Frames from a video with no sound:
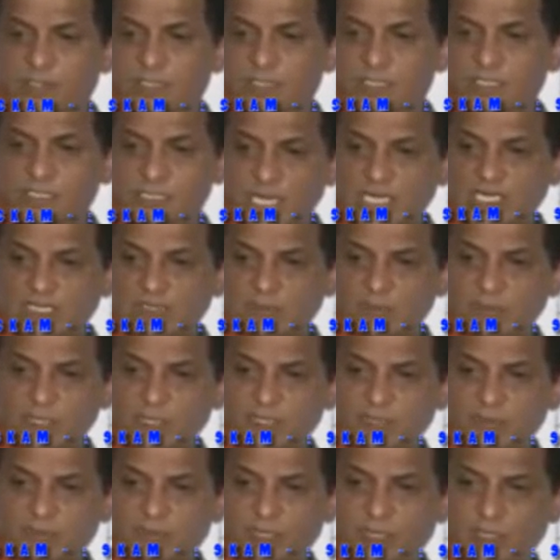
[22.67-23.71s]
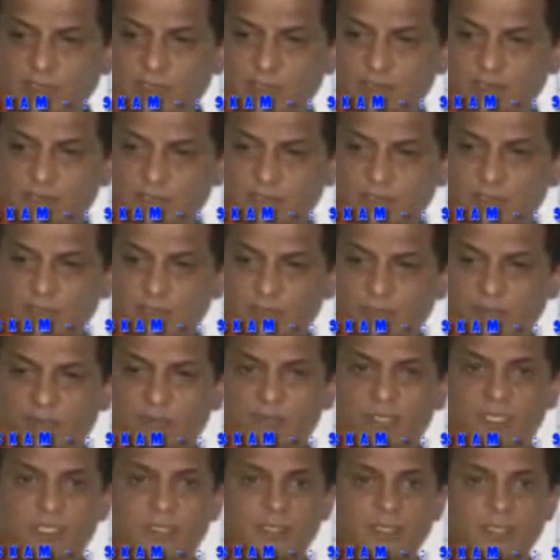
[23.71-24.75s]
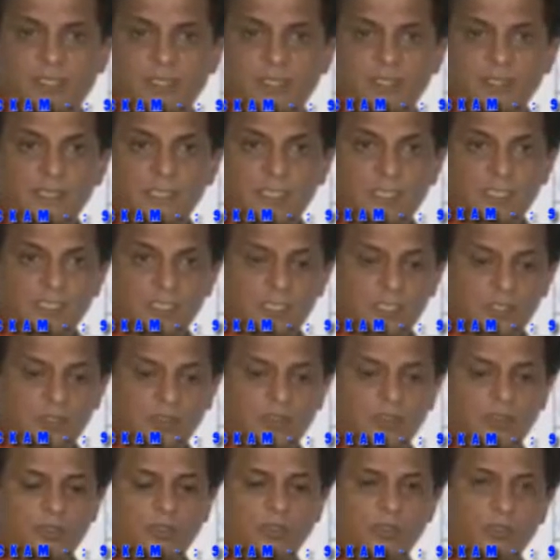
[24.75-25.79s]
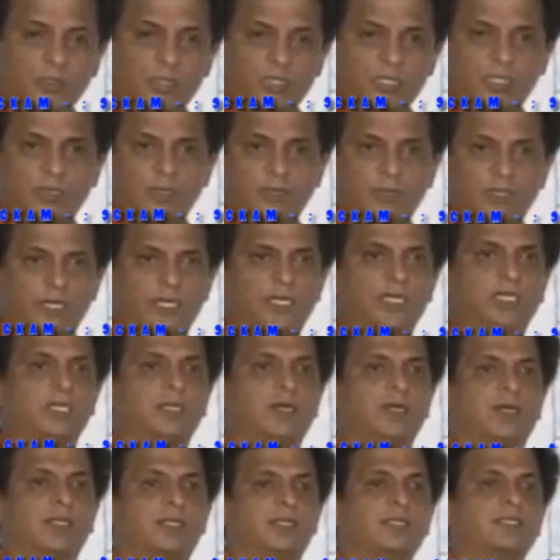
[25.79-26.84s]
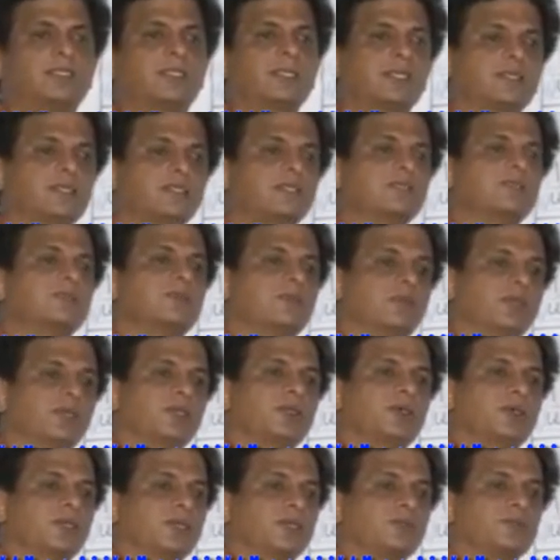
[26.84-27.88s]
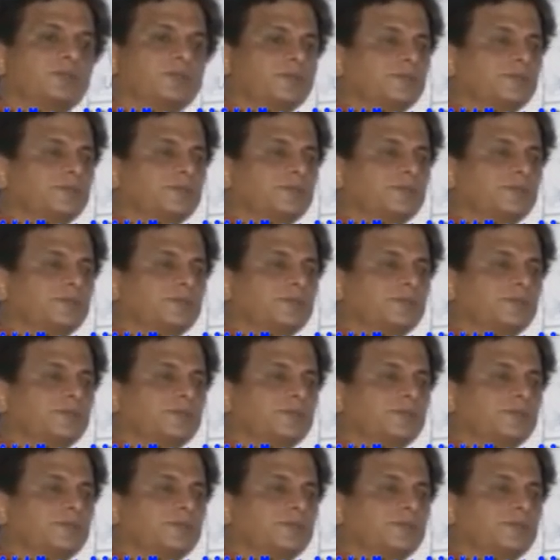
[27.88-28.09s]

Strength means what? Your power. Slowly your body, all the strength is going on.